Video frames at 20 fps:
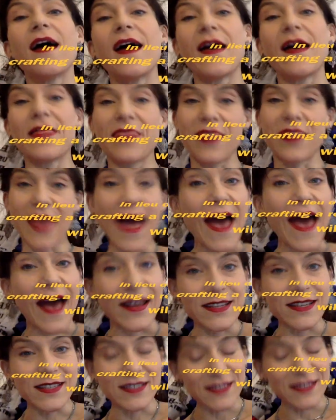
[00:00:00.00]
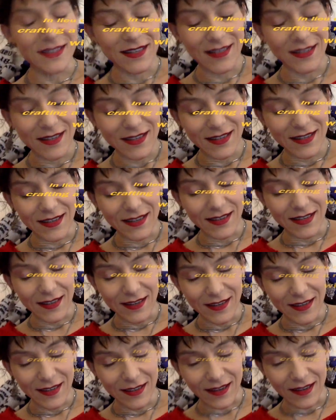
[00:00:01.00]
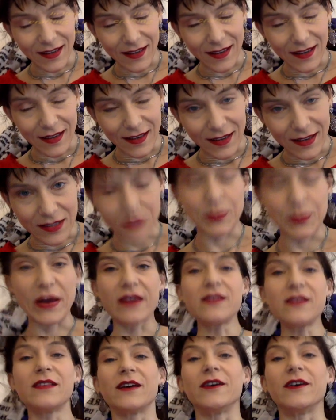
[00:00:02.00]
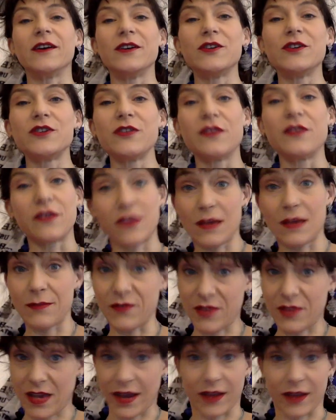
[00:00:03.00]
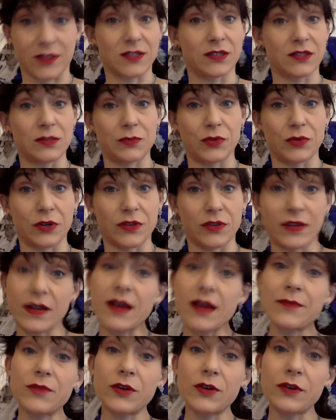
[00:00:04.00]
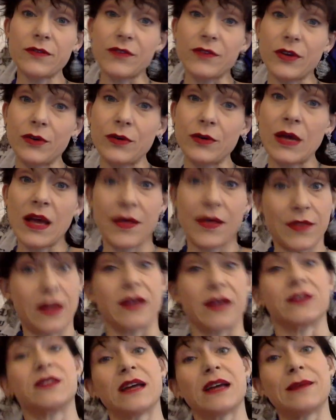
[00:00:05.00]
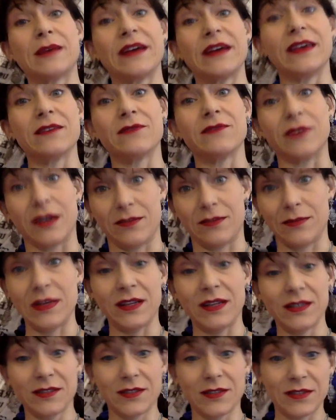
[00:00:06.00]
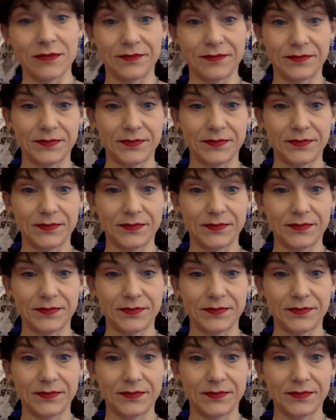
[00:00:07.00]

And that is by and large the theme of the excellent book that I'm going to review the next time I get five minutes.